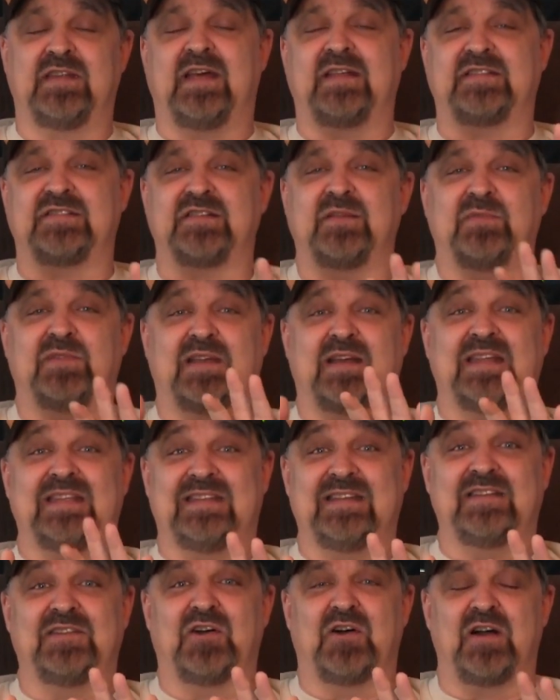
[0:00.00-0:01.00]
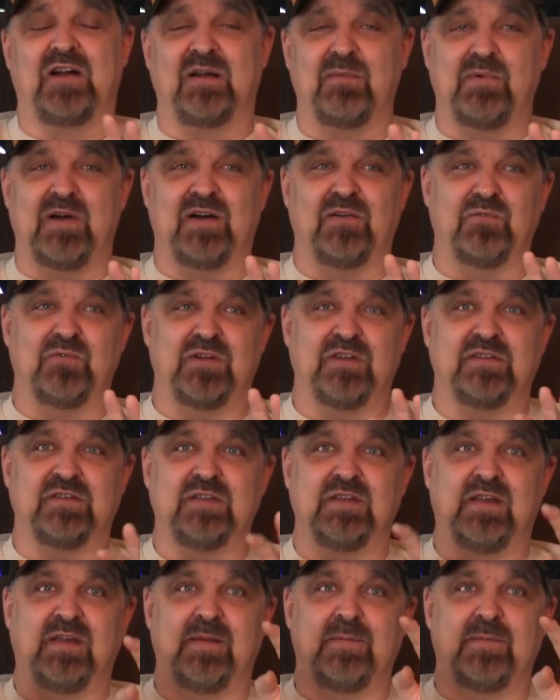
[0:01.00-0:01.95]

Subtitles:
that's something I did talk about, was